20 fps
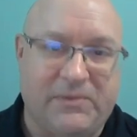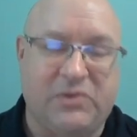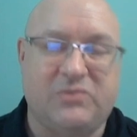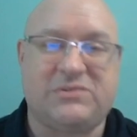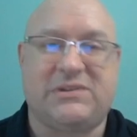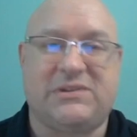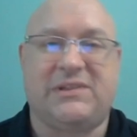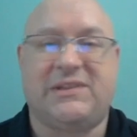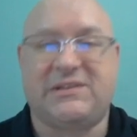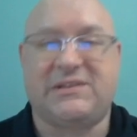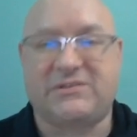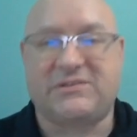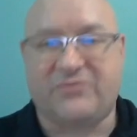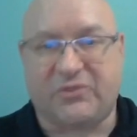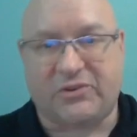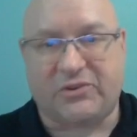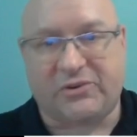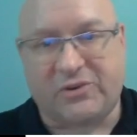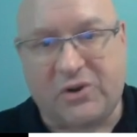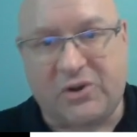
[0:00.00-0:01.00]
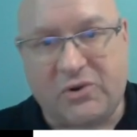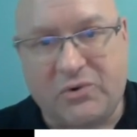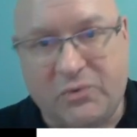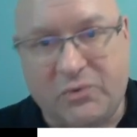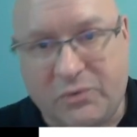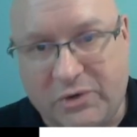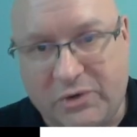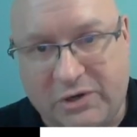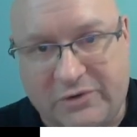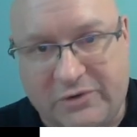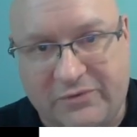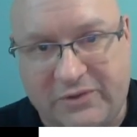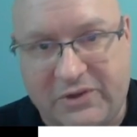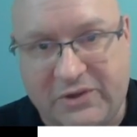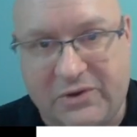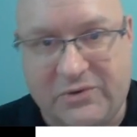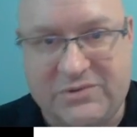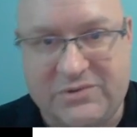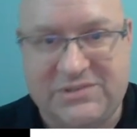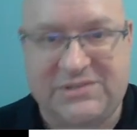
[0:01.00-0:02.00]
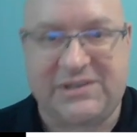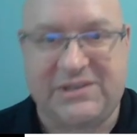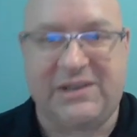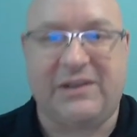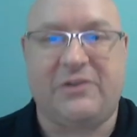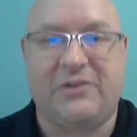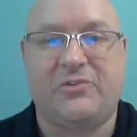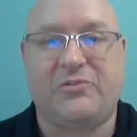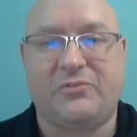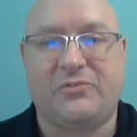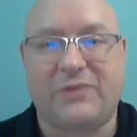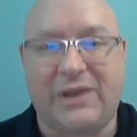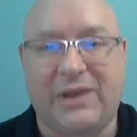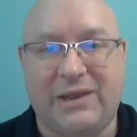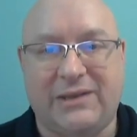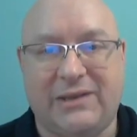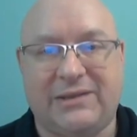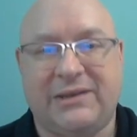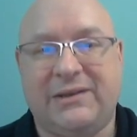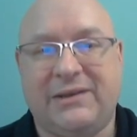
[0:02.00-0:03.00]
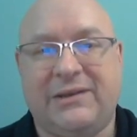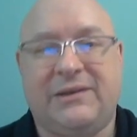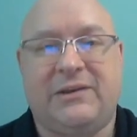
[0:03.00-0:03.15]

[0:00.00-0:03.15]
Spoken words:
using this for their own workflows, seeing great